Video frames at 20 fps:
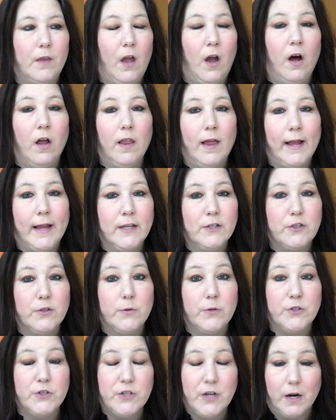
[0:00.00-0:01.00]
All I can do
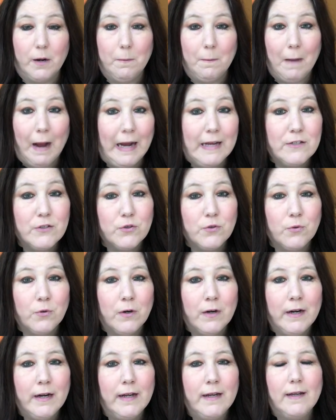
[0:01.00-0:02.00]
is share my
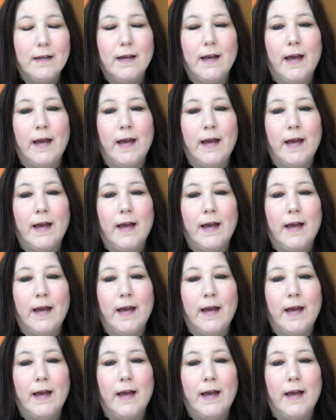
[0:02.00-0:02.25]
story